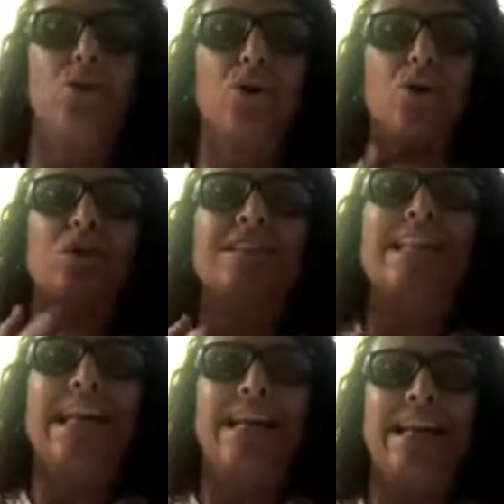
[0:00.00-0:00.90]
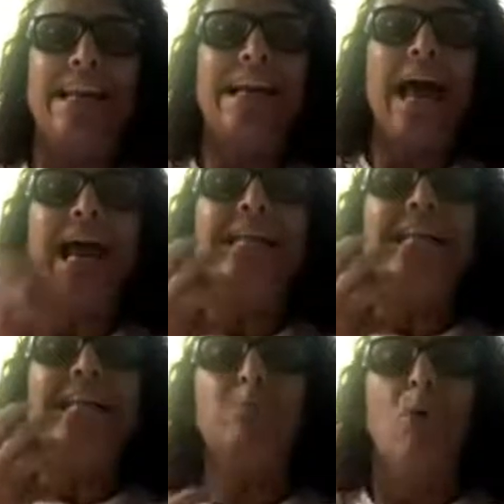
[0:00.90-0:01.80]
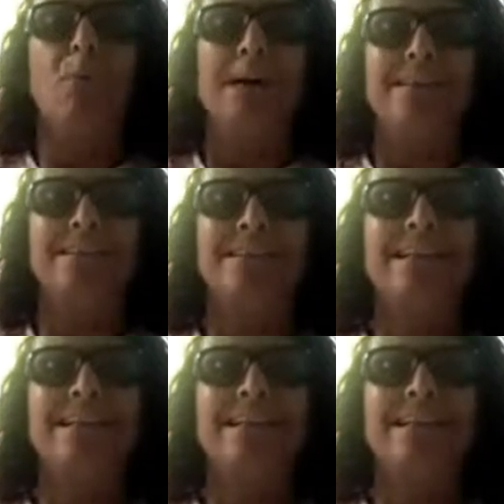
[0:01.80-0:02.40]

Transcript: or your skin and that moment,